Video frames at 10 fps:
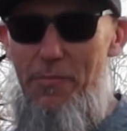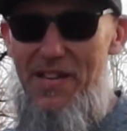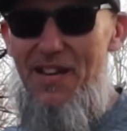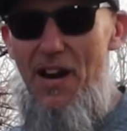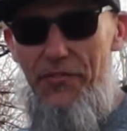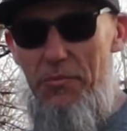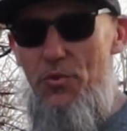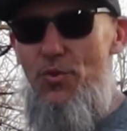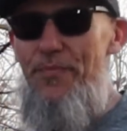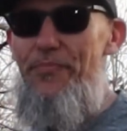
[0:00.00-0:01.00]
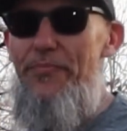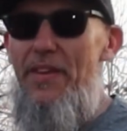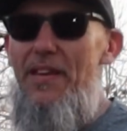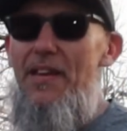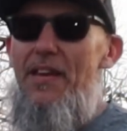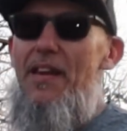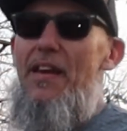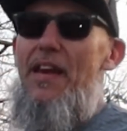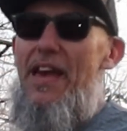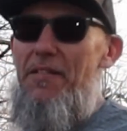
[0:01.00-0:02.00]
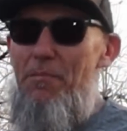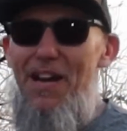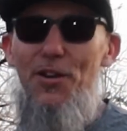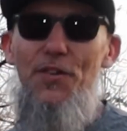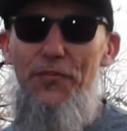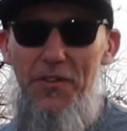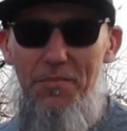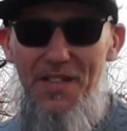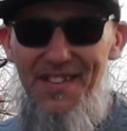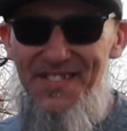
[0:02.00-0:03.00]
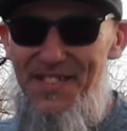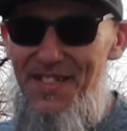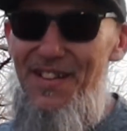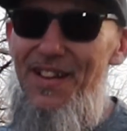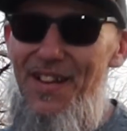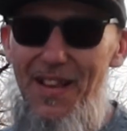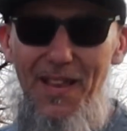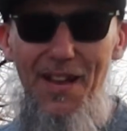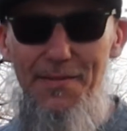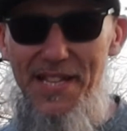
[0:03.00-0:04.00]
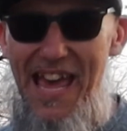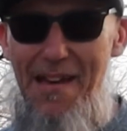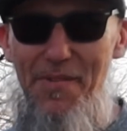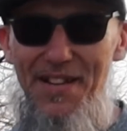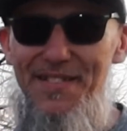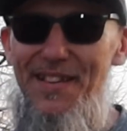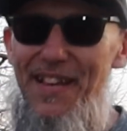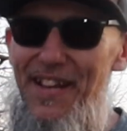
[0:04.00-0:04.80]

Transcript: to be comfortable. And my girlfriend Melissa loves hammocks,